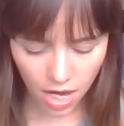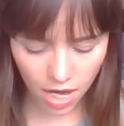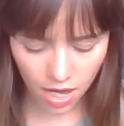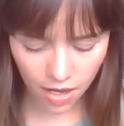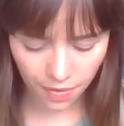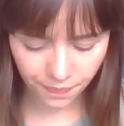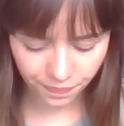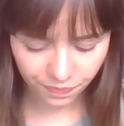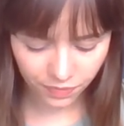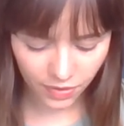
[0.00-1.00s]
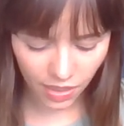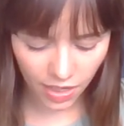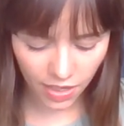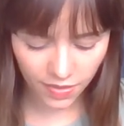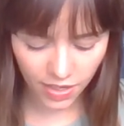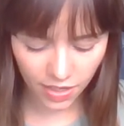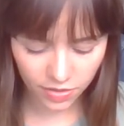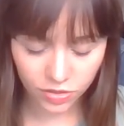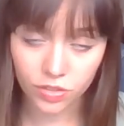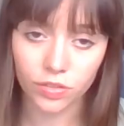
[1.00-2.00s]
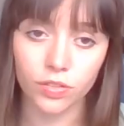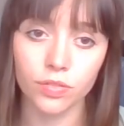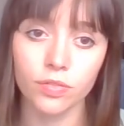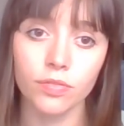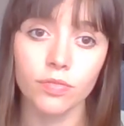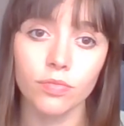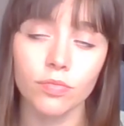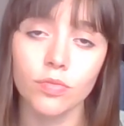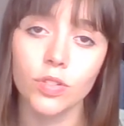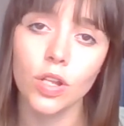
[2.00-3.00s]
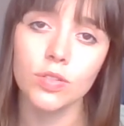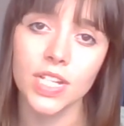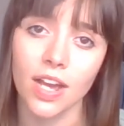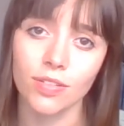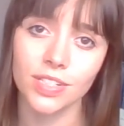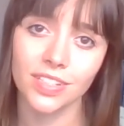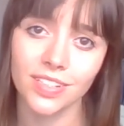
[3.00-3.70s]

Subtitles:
Um, and then to close out